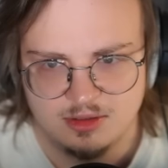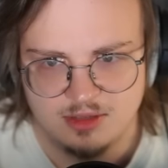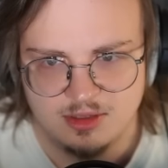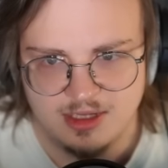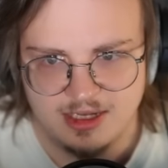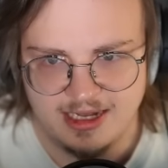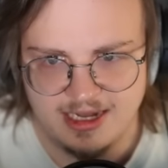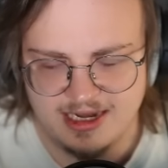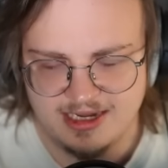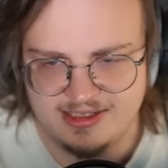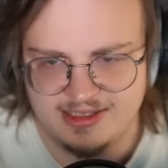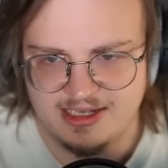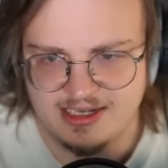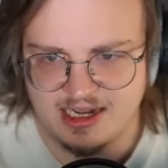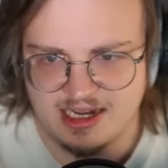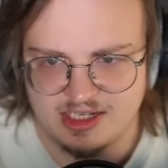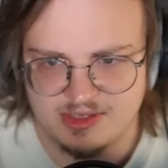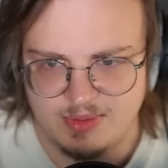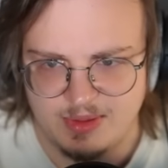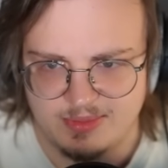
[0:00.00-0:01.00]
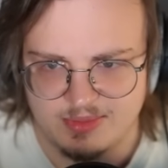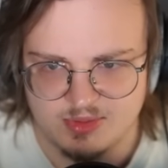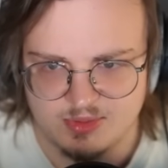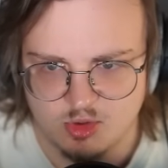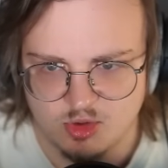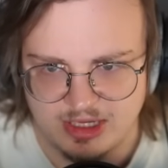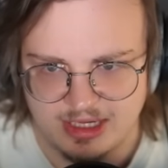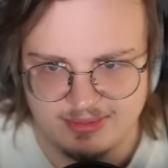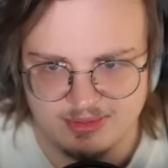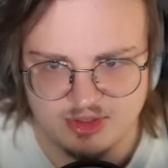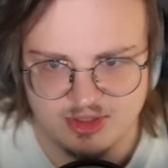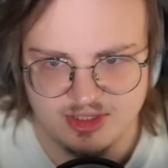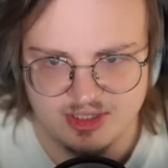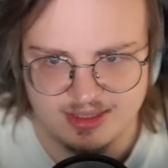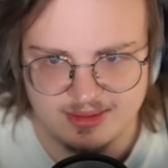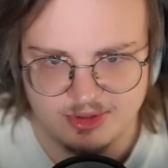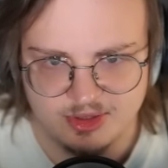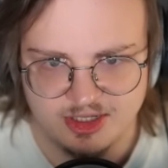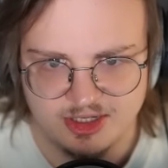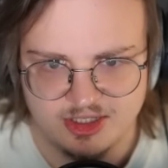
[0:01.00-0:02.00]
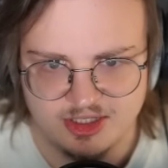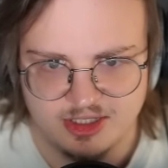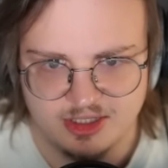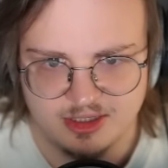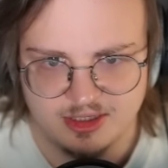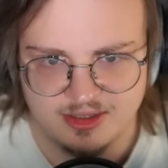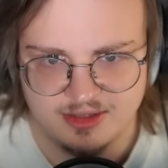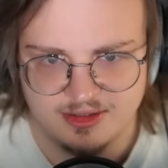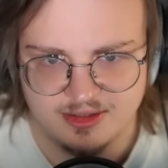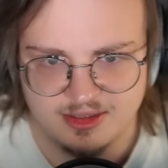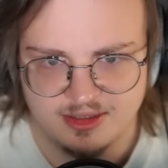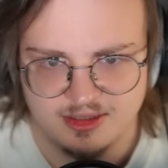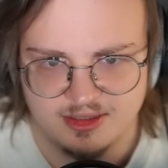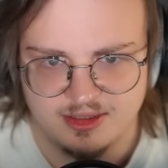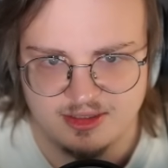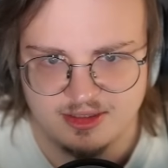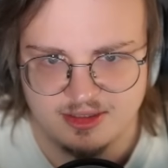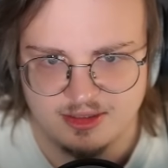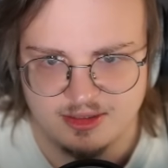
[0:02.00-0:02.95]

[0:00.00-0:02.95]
Yeah, I think Ice Beam is more damage than Double Edge here, I think.